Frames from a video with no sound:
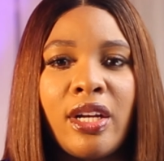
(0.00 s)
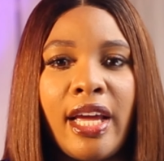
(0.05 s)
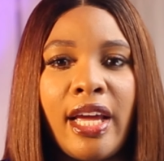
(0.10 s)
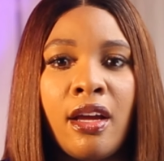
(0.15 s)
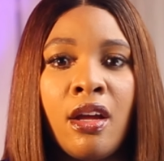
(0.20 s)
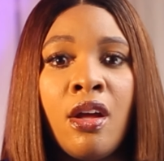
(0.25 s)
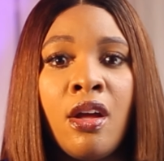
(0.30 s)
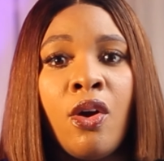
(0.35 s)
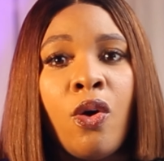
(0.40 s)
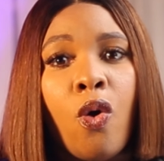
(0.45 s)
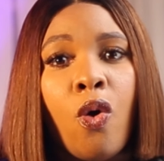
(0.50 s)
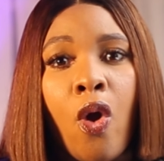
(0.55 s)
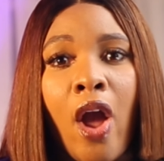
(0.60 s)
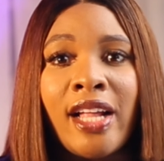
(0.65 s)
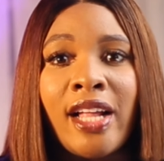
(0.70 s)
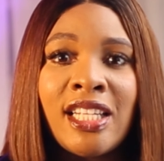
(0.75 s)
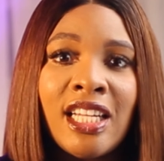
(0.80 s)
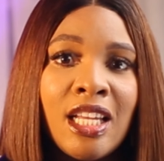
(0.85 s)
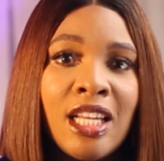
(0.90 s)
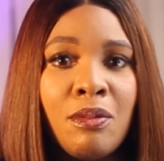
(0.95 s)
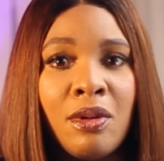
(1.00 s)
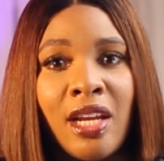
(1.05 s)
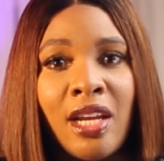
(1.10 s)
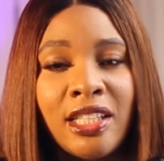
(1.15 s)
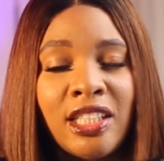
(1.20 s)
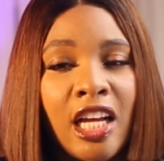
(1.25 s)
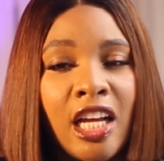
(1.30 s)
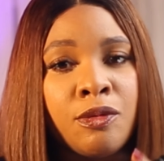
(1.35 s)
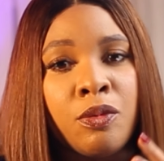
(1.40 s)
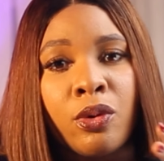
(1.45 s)
like, oh, you're telling me
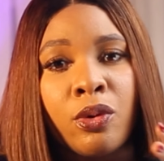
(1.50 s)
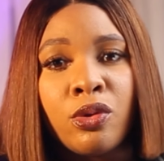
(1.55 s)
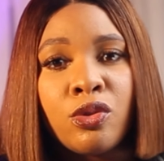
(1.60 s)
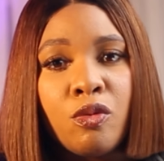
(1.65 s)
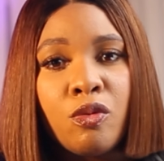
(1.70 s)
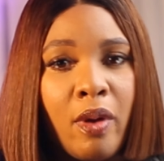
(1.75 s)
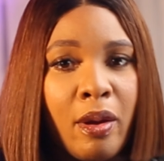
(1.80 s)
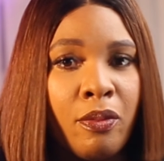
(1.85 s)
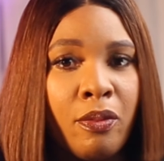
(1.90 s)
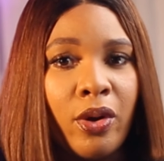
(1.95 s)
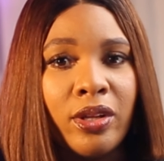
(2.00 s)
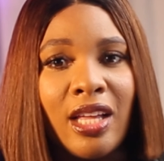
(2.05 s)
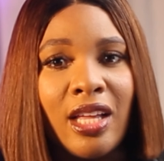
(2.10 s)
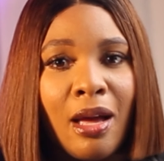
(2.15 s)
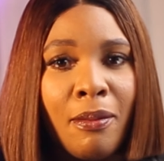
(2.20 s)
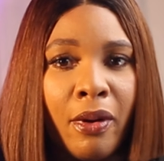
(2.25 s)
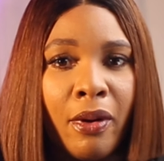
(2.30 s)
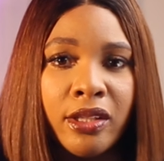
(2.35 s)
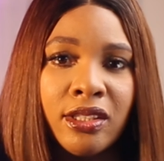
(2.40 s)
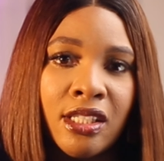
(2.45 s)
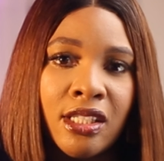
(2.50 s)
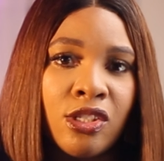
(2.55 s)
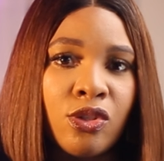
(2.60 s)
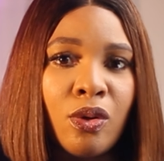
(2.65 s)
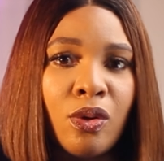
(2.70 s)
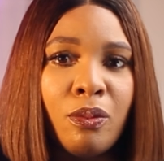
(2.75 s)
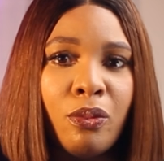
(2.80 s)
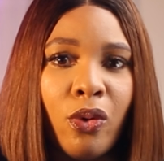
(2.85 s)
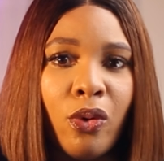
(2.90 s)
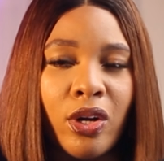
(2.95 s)
that I've spoken to my brother about it and he's
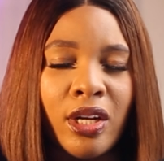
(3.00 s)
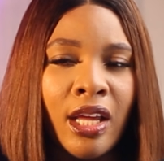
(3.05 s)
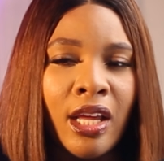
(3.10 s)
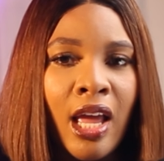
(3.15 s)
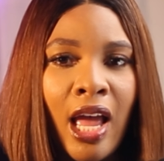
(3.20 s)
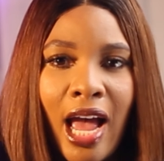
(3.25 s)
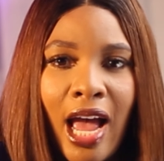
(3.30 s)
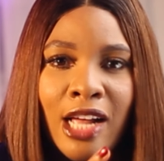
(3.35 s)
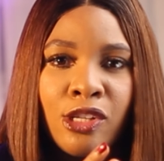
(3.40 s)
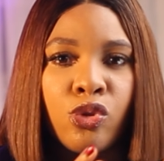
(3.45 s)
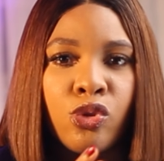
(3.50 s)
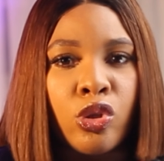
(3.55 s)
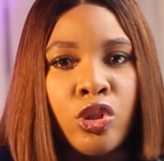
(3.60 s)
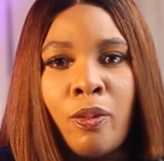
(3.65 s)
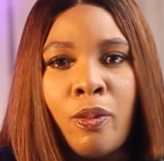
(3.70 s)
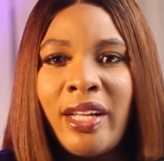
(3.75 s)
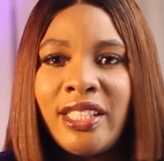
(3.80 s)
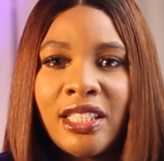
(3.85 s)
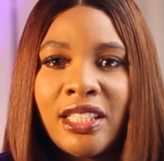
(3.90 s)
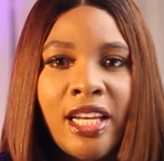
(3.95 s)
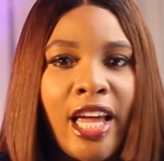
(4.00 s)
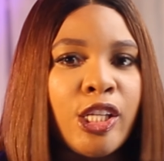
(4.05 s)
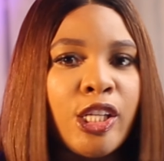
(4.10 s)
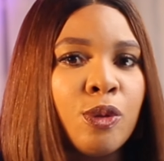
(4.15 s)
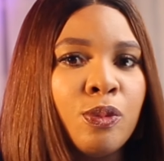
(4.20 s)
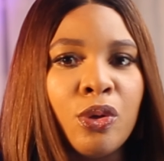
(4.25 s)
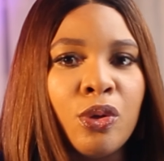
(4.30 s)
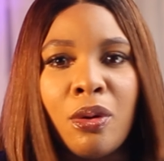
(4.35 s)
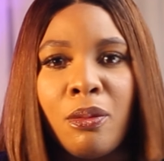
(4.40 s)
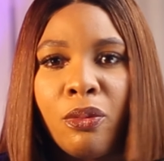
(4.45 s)
on board, and so automatically I
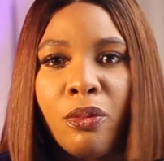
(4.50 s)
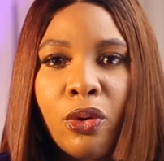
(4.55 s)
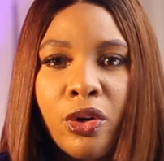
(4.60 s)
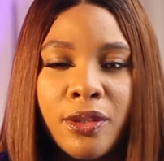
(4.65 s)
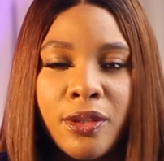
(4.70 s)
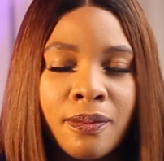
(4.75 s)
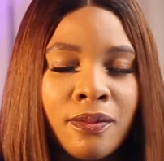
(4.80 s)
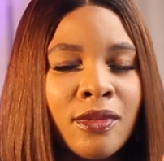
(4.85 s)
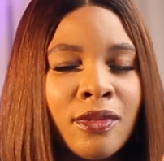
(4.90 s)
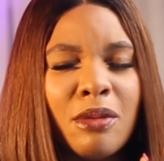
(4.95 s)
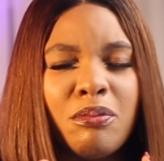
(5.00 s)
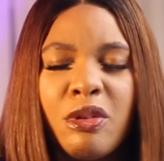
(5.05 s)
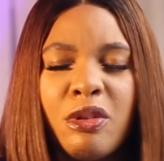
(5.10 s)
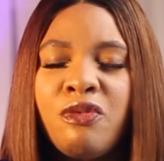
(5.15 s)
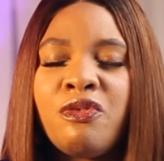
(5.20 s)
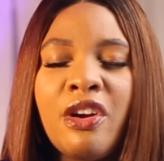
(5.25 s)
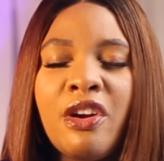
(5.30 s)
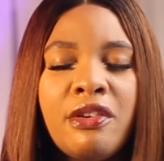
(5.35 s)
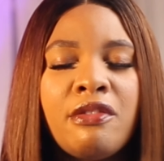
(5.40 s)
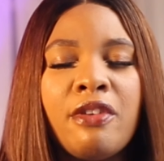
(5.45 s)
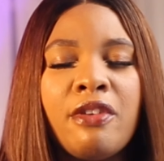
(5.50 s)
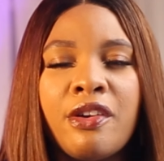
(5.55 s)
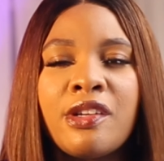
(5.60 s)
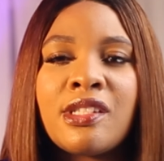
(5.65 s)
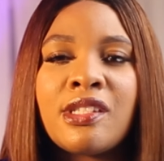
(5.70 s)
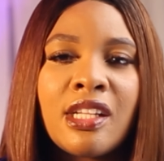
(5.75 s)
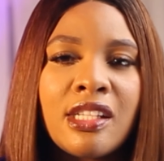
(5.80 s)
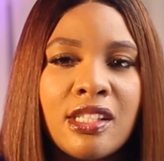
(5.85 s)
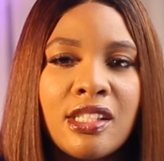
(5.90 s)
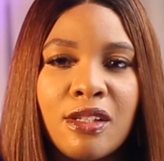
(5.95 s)
should be on board. Be very, very
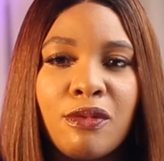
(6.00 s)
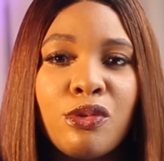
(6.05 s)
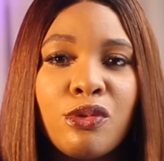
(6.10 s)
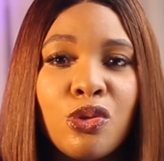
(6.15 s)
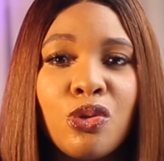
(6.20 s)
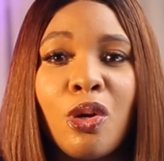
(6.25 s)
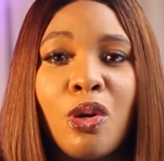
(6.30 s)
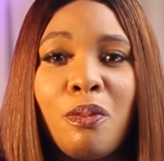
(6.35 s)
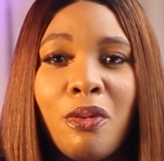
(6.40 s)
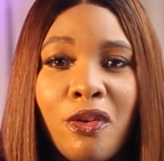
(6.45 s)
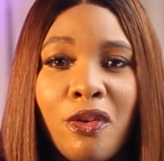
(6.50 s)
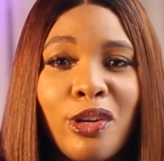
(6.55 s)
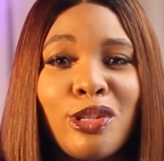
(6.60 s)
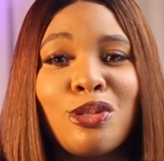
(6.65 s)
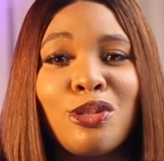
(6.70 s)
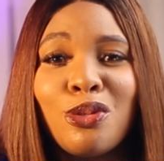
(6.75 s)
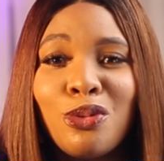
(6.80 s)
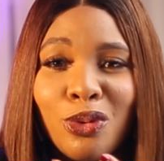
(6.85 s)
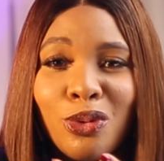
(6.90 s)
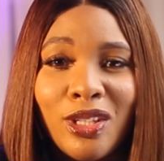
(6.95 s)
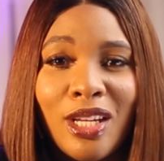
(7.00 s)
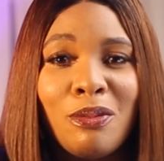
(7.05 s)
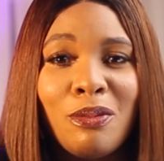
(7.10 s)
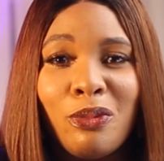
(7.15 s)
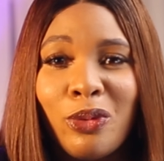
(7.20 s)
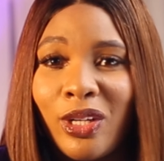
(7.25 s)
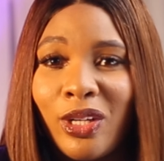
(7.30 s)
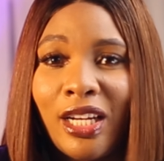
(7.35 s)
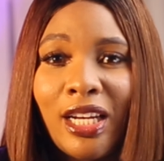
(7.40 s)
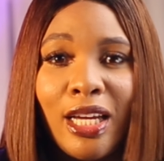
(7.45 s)
sensitive to your parents. You know them
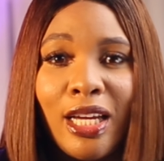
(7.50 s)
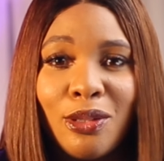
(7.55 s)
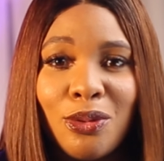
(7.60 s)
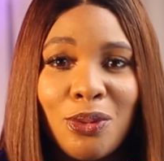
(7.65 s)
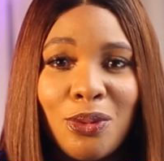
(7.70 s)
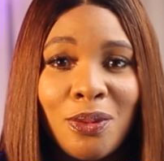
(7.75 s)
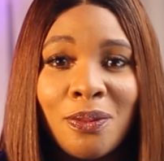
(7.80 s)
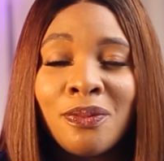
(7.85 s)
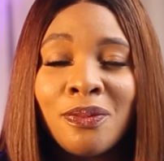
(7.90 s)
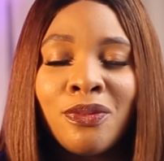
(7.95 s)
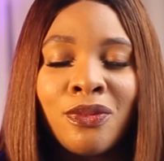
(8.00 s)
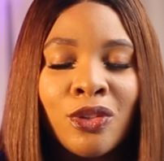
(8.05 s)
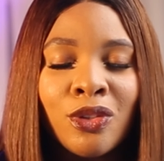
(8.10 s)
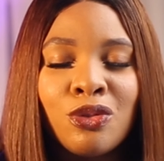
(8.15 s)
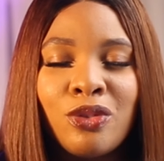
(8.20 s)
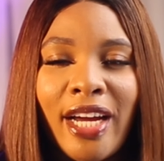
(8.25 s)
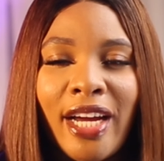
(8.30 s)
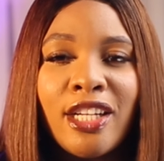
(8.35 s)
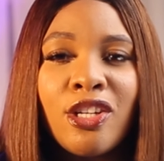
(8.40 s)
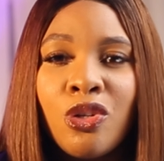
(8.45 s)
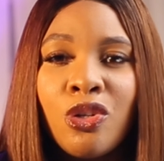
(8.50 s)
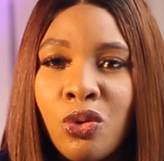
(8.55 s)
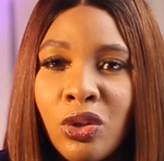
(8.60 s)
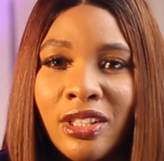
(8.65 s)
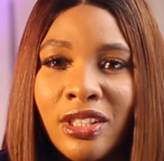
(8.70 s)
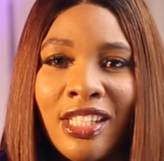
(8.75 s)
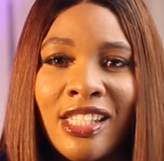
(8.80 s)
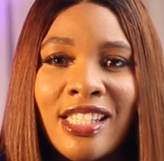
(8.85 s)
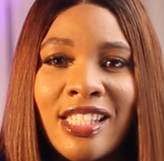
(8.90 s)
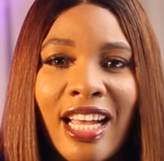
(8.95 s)
more than I do, right? You know
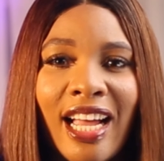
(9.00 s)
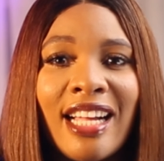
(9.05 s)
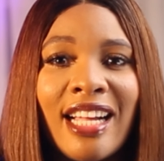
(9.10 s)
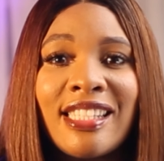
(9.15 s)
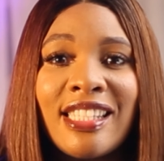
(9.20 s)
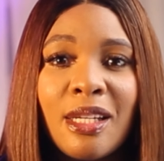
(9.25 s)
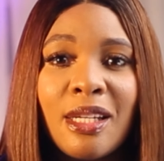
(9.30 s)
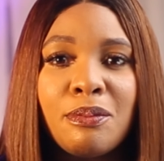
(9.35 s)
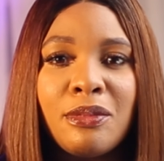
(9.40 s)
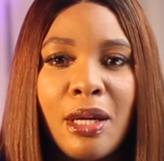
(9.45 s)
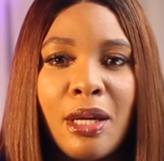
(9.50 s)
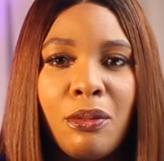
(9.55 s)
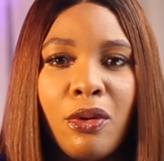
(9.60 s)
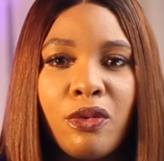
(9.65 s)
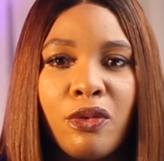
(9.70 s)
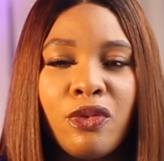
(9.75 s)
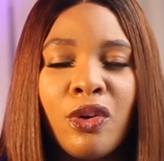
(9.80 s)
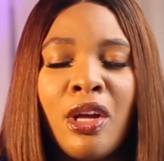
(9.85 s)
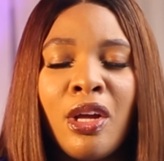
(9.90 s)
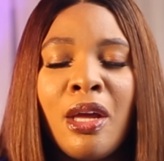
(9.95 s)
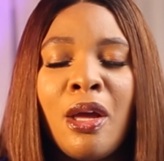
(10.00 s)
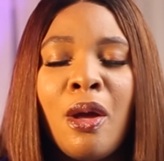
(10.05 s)
the things that can tip them off.